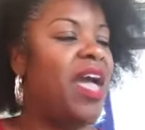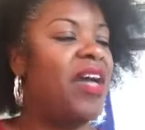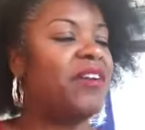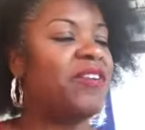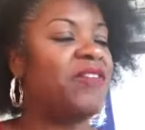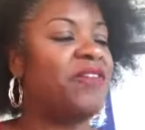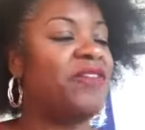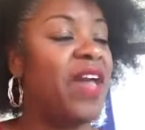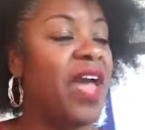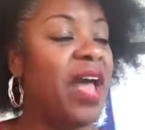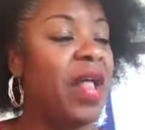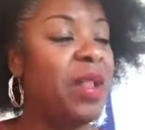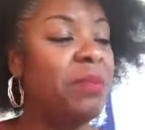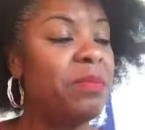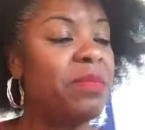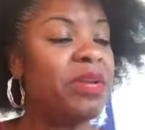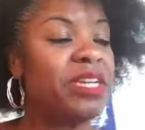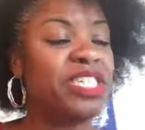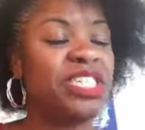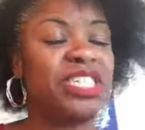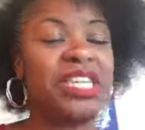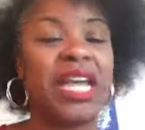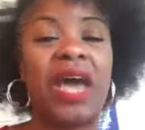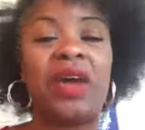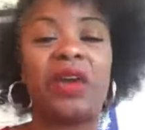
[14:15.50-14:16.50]
Velma,
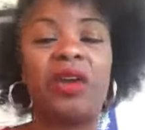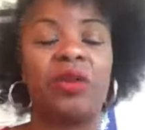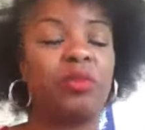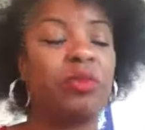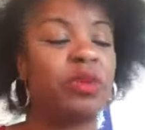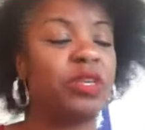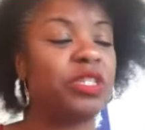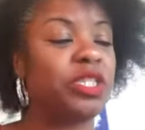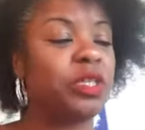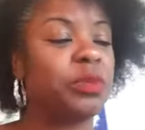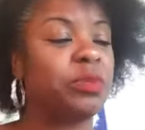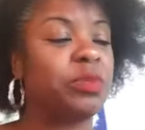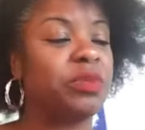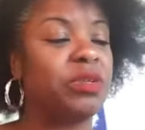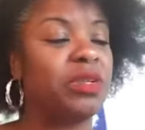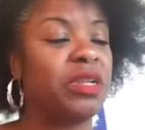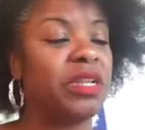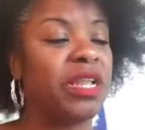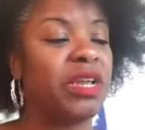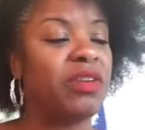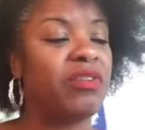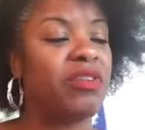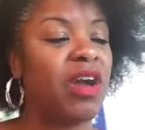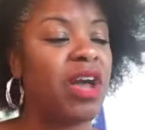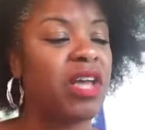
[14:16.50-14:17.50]
shouted
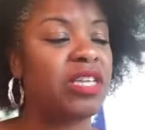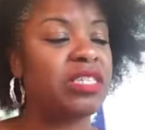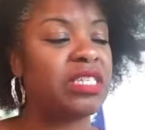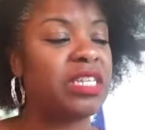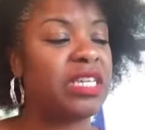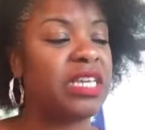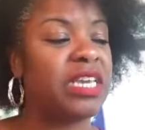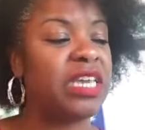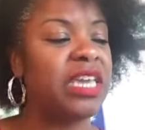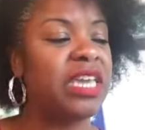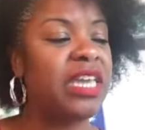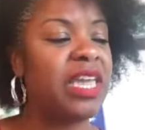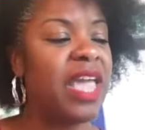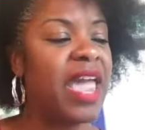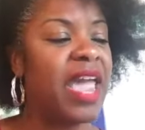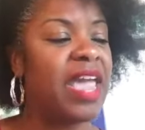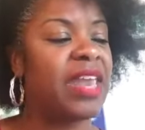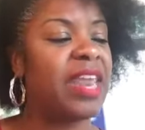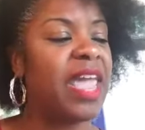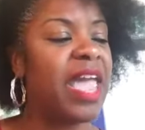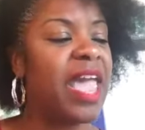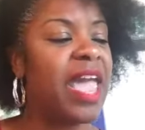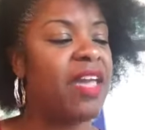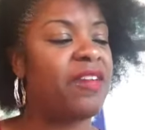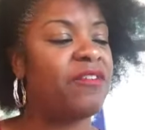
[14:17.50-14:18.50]
Principal crossly,
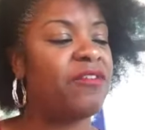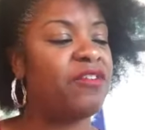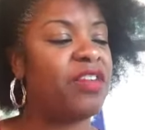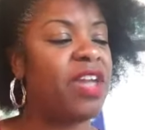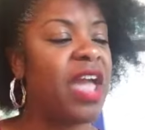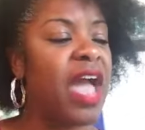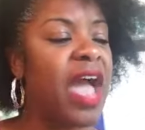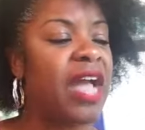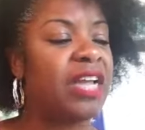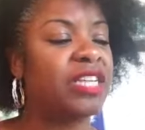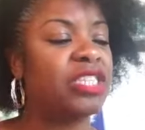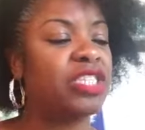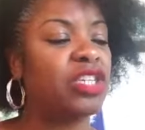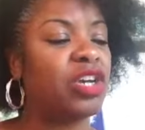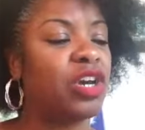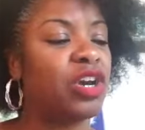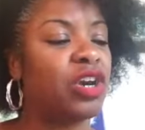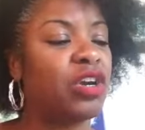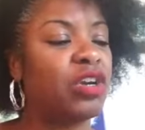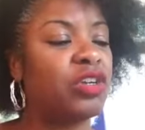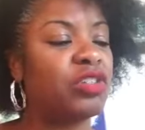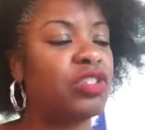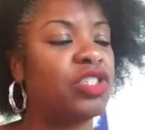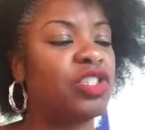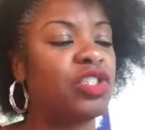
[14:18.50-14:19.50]
and every eye
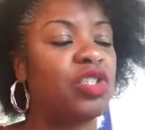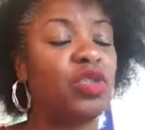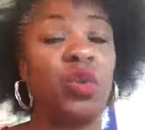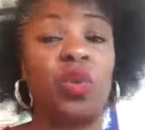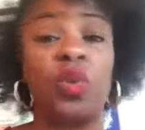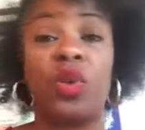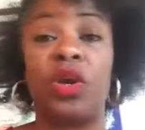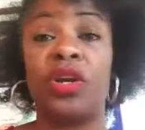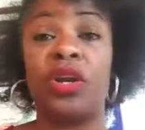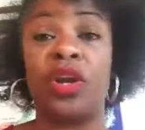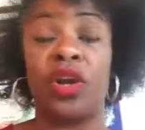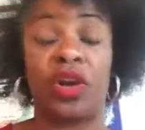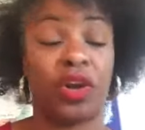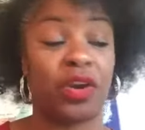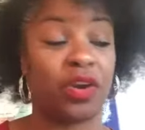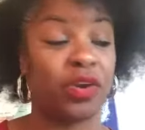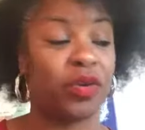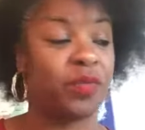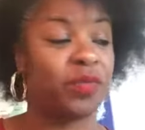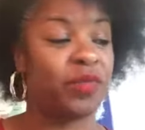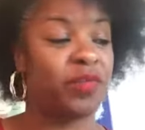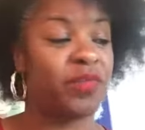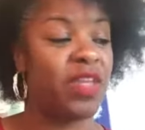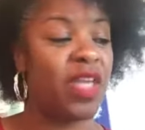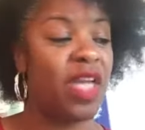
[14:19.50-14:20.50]
turned toward her.
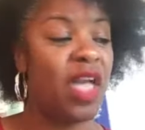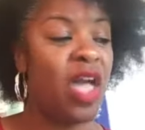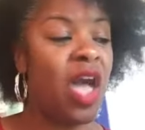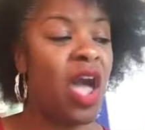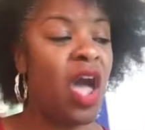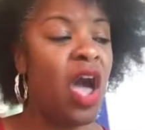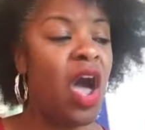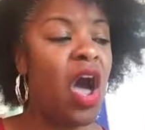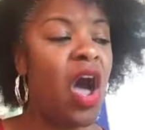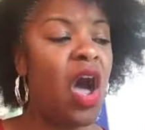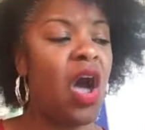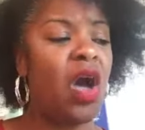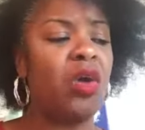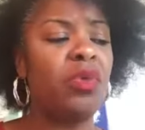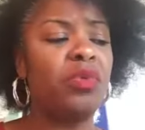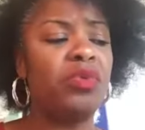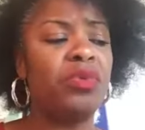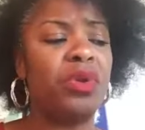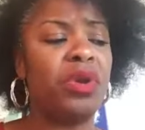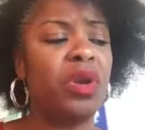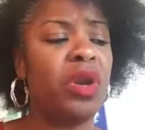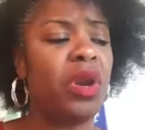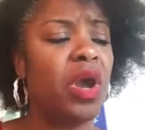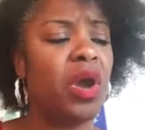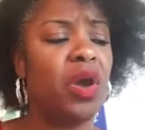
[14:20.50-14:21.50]
Oh
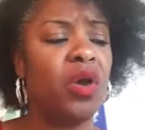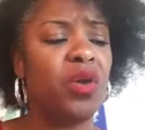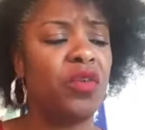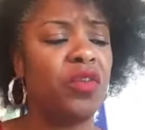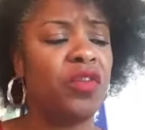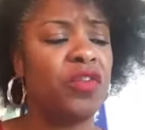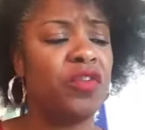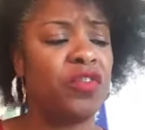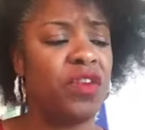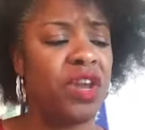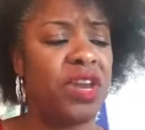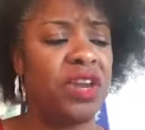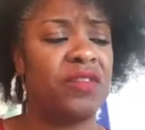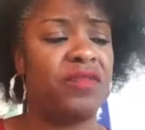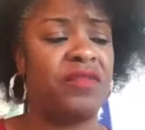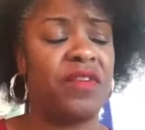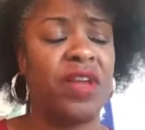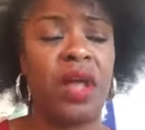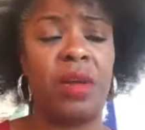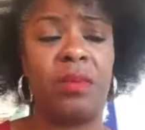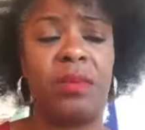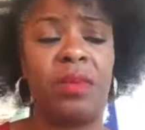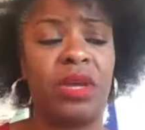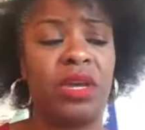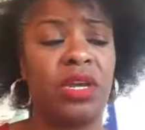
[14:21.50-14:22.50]
no, fretted
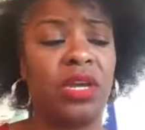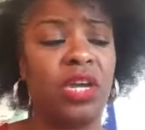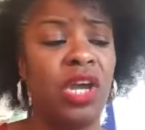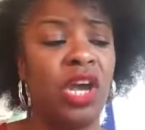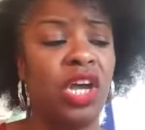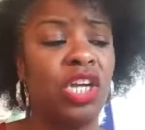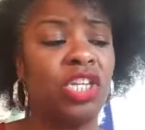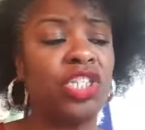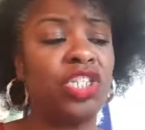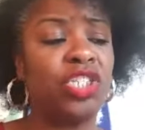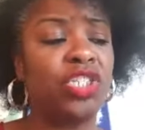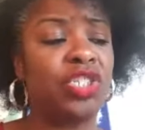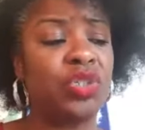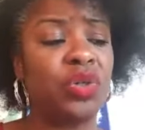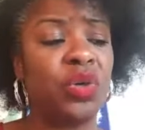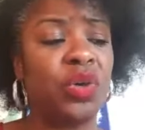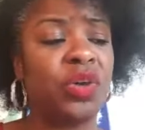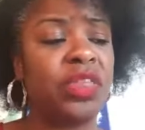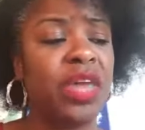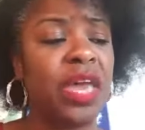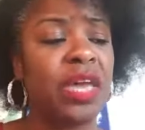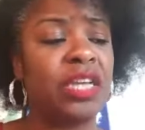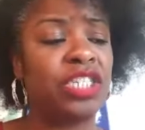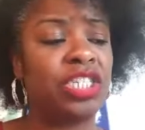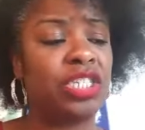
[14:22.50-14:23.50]
Velma, sure
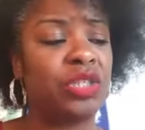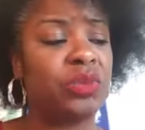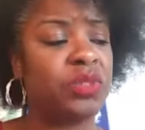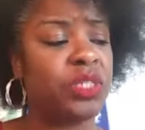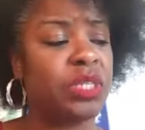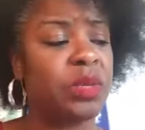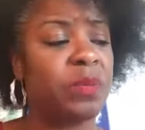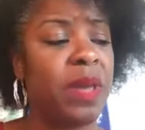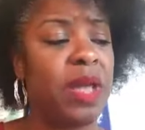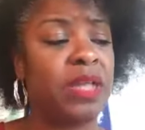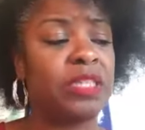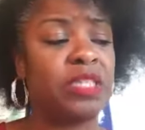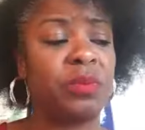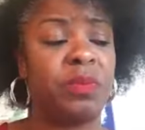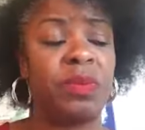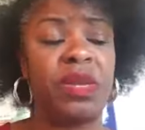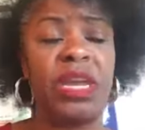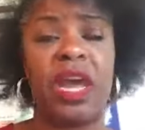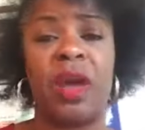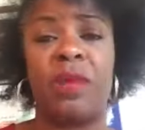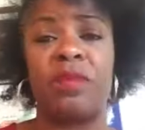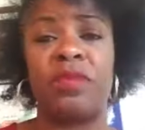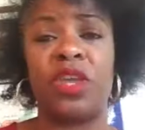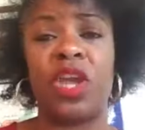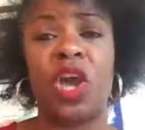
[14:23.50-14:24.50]
that she was about to
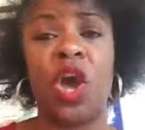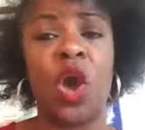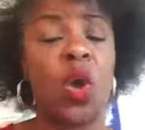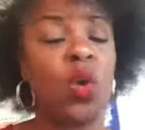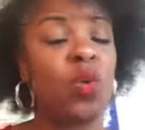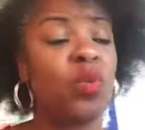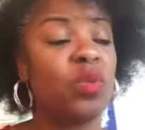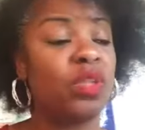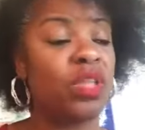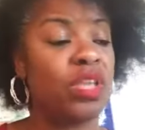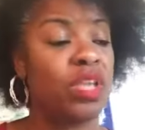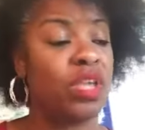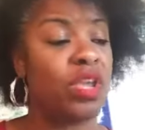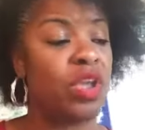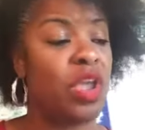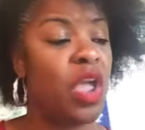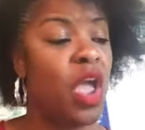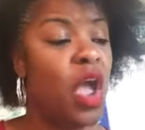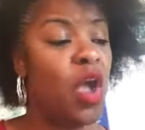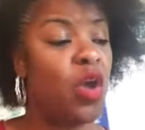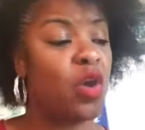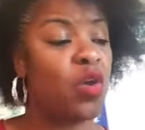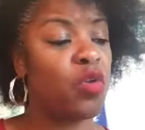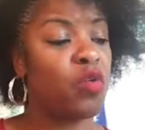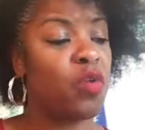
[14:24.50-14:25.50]
become the only
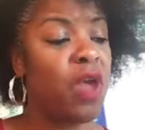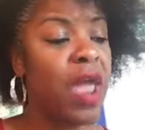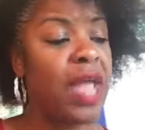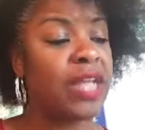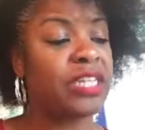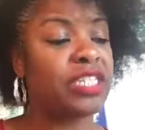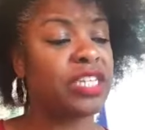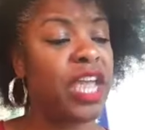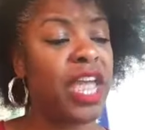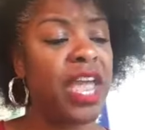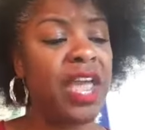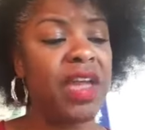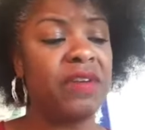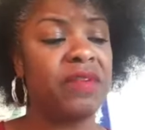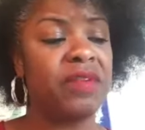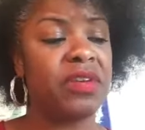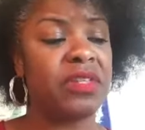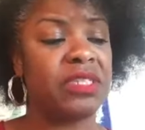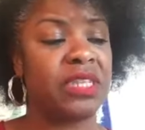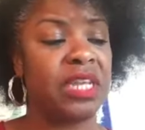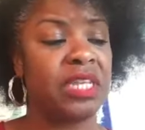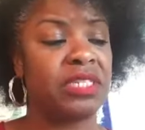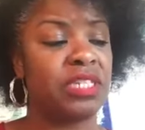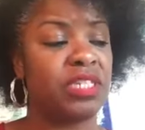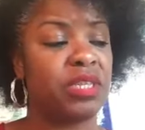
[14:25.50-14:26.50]
Gratch ever
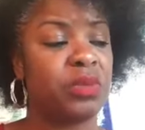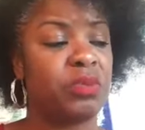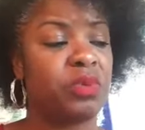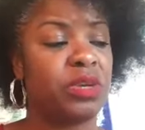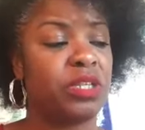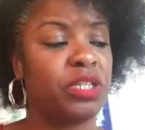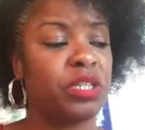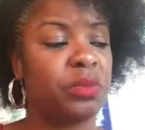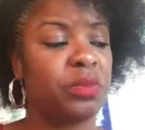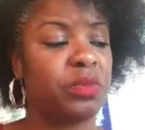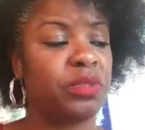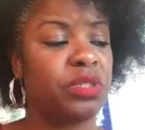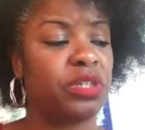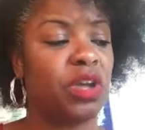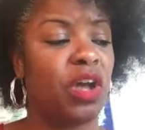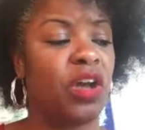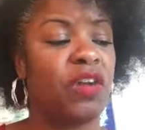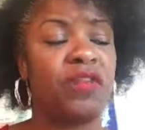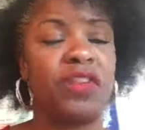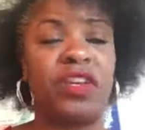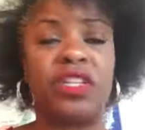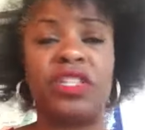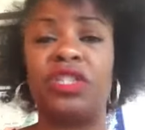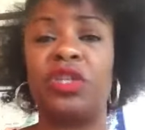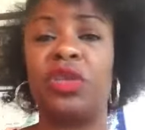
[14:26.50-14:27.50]
sent to the principal's
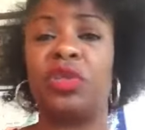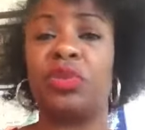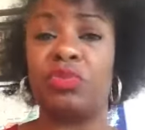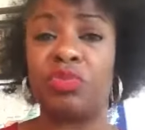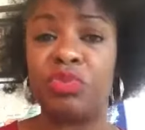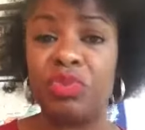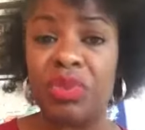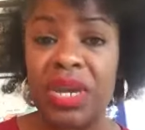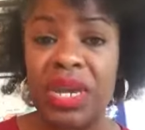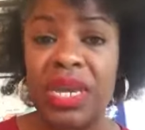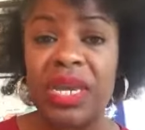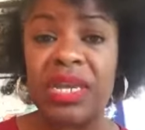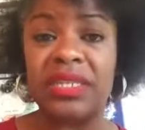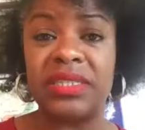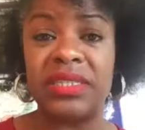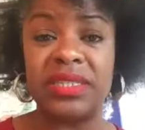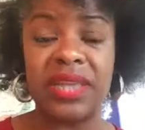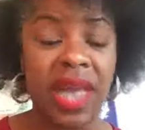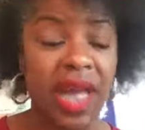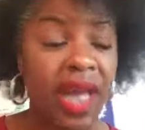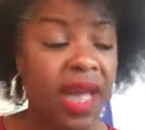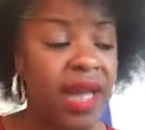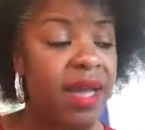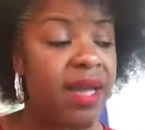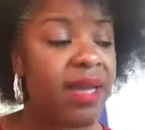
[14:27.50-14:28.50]
office 3
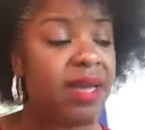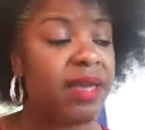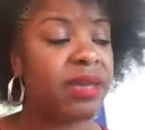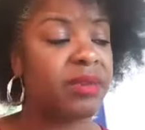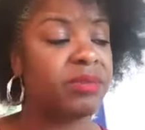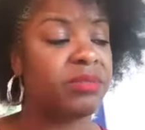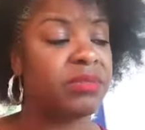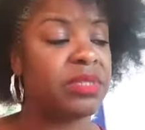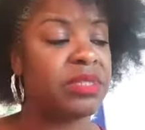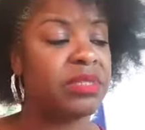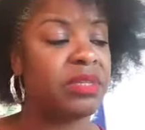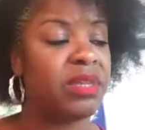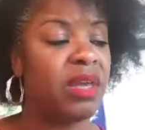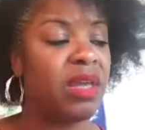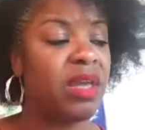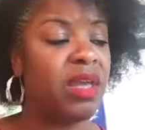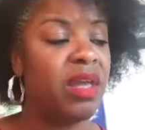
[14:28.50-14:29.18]
times.